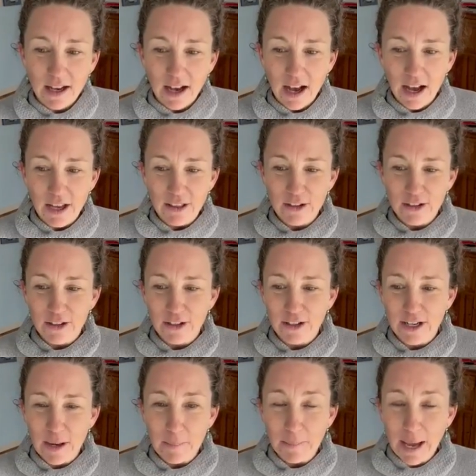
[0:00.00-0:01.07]
either
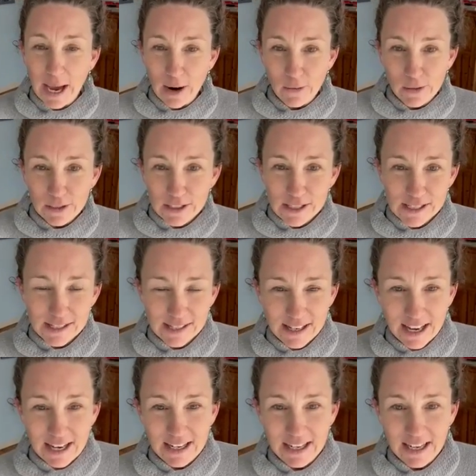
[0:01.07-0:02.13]
empowers
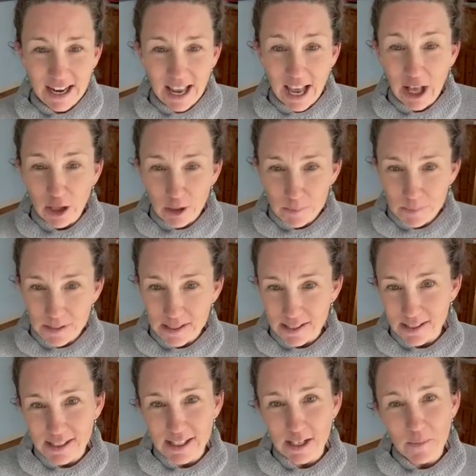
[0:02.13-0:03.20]
and helps
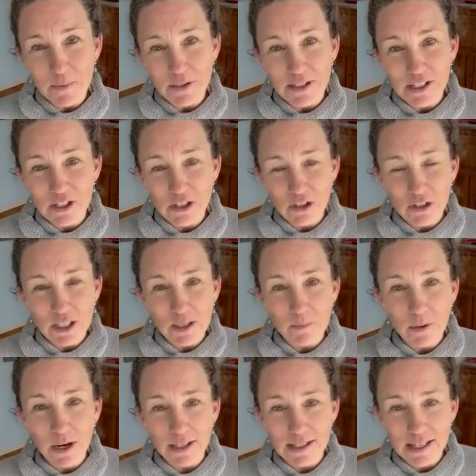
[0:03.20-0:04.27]
someone's learning
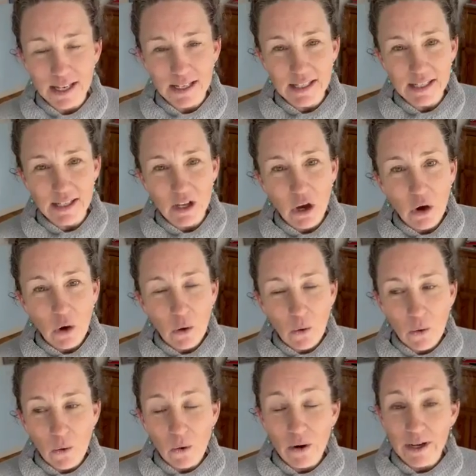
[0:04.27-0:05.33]
process,
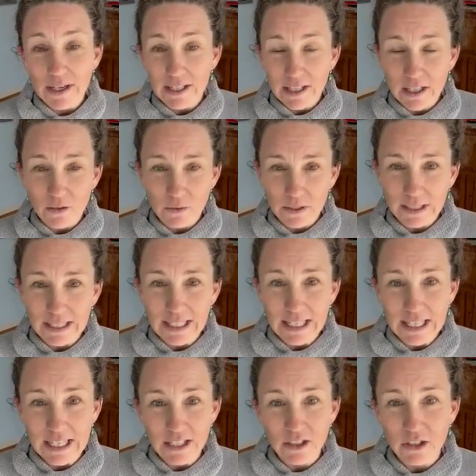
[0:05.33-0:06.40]
or it can really
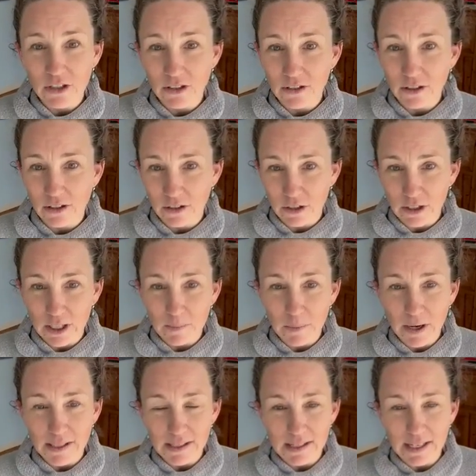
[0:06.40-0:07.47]
hinder the learning
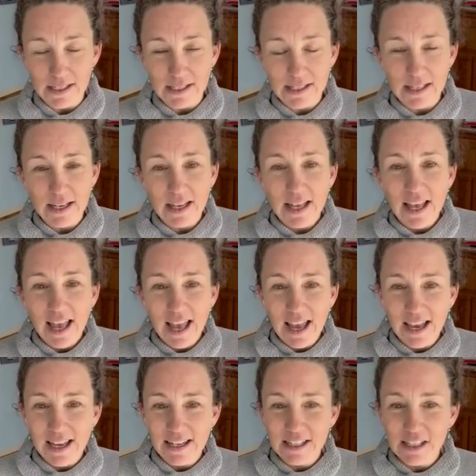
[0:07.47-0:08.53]
process.
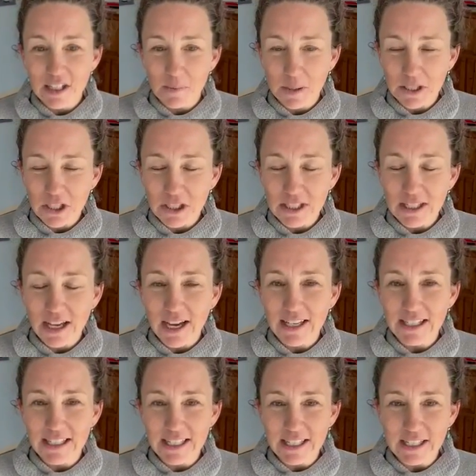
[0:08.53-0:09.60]
And especially I
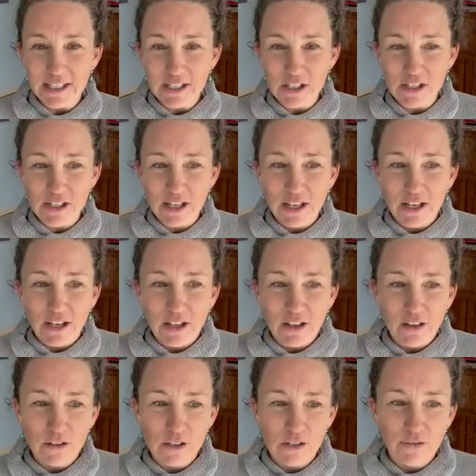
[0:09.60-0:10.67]
tease
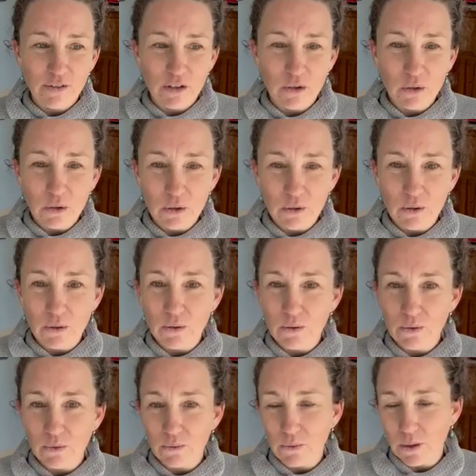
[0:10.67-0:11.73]
those of you
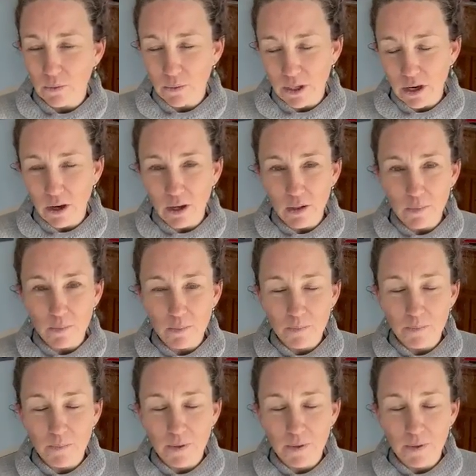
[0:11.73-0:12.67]
who, well, we all